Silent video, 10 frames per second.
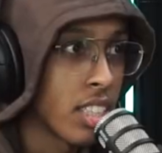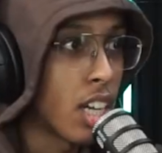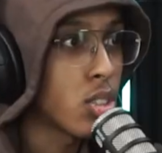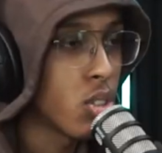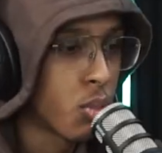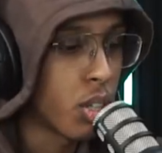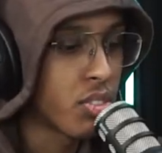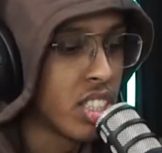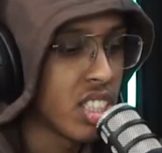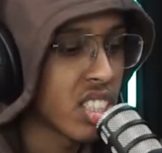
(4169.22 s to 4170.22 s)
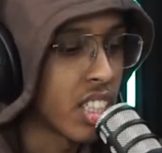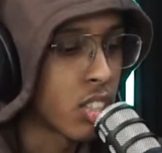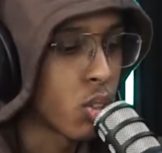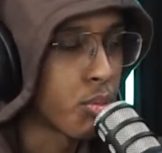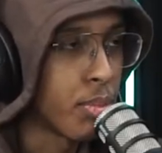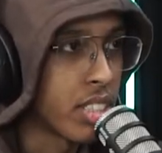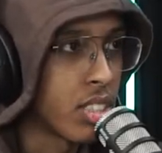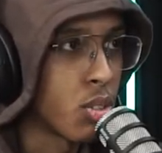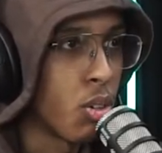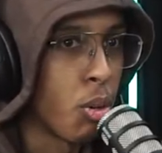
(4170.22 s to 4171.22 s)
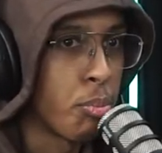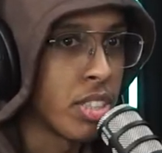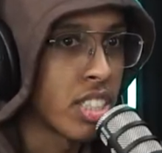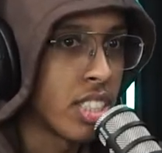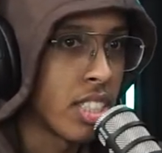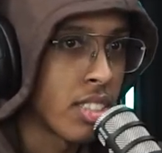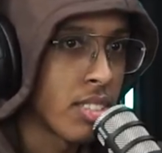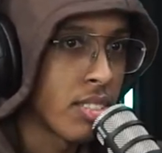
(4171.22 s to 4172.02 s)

That's also one of the reasons they sold Messi to PSG.